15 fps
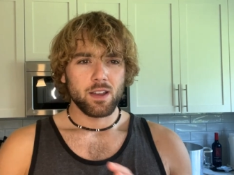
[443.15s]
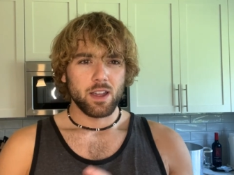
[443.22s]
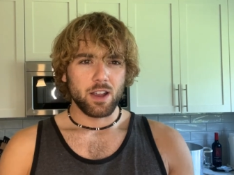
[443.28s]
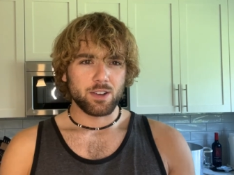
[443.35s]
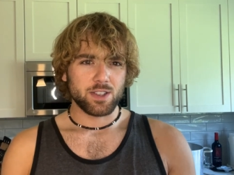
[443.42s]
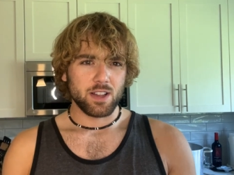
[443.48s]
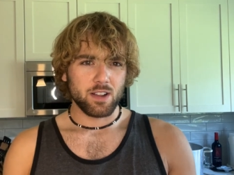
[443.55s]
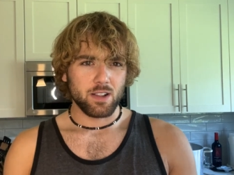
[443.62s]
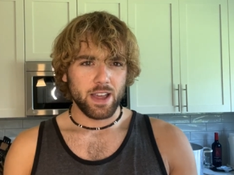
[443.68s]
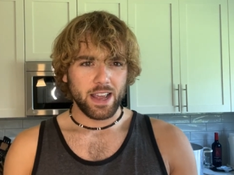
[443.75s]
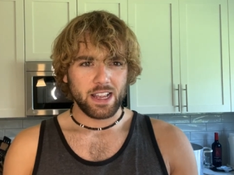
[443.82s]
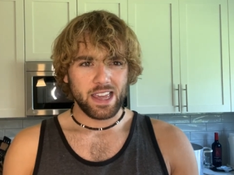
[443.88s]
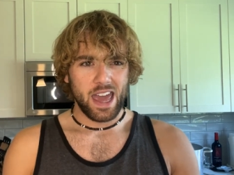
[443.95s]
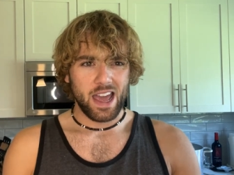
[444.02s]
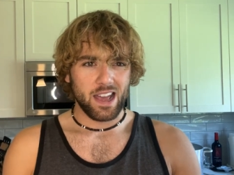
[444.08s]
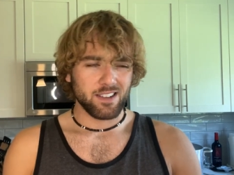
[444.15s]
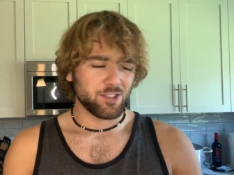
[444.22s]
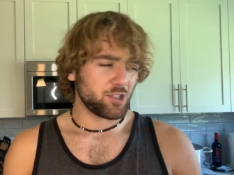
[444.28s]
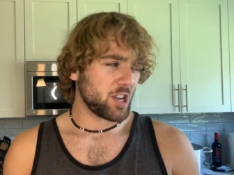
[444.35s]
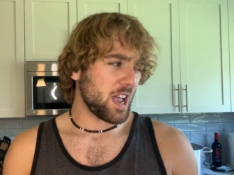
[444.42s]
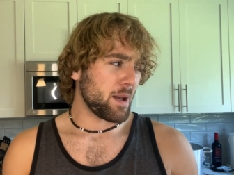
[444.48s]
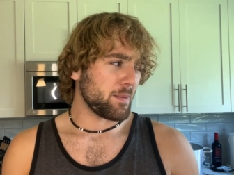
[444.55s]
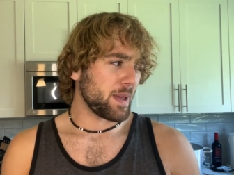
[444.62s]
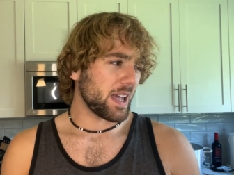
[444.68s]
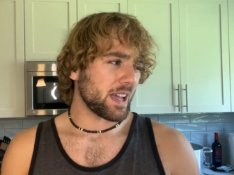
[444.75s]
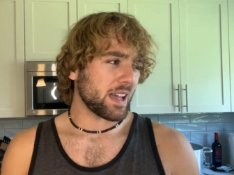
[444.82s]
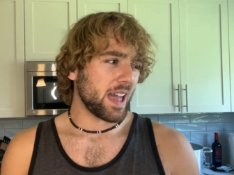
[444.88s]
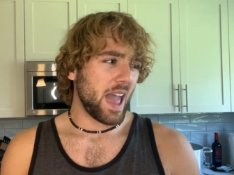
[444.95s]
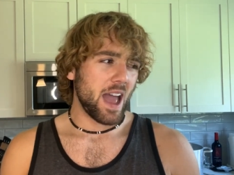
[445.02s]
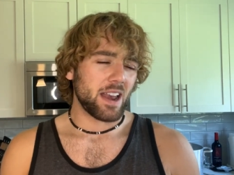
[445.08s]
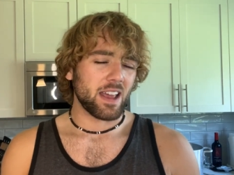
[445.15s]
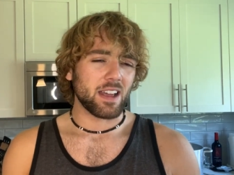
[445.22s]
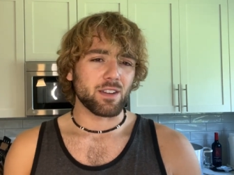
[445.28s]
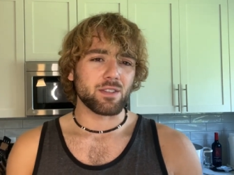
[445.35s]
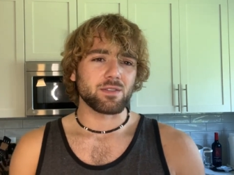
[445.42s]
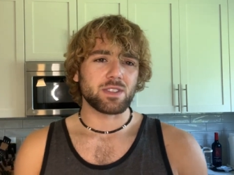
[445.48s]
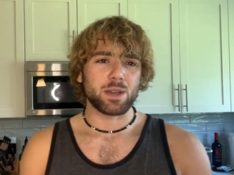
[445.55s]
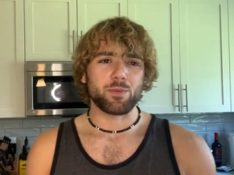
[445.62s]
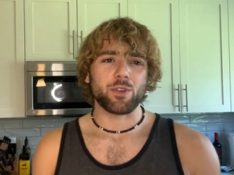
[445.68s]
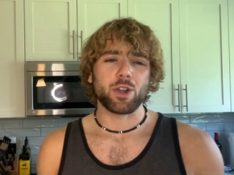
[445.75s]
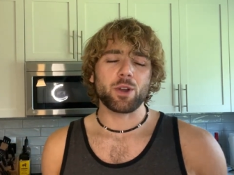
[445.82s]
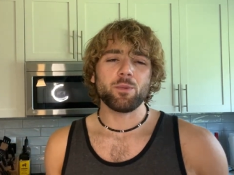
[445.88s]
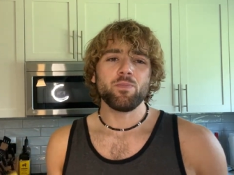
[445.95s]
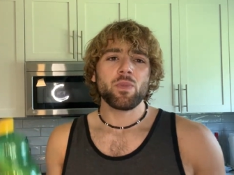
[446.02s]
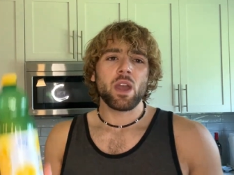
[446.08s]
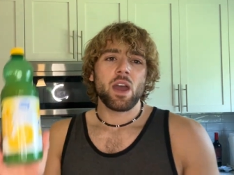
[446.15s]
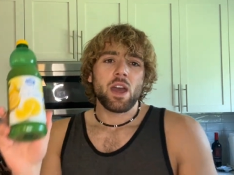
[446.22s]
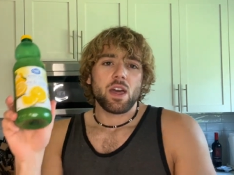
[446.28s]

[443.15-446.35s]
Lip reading: here's a little like canning tip for you.